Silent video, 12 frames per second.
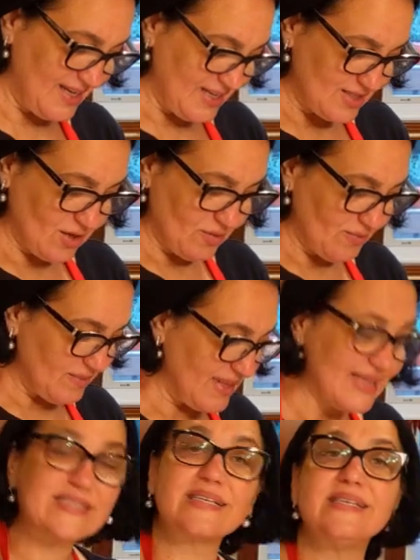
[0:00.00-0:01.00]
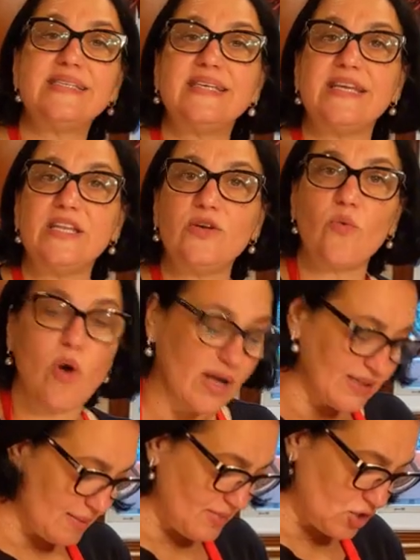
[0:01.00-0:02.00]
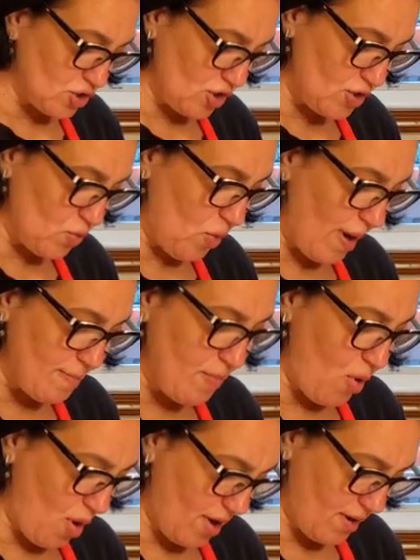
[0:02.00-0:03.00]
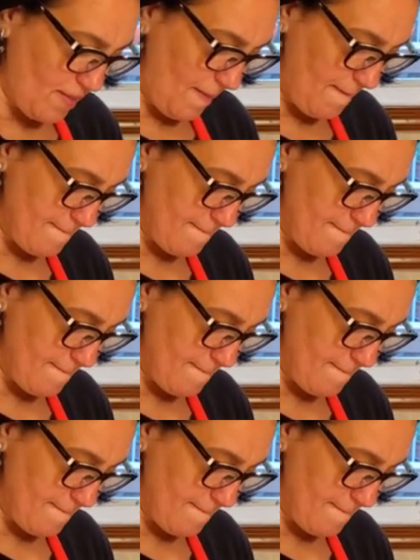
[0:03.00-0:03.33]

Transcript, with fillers: So let's continue on. Let me show you one more.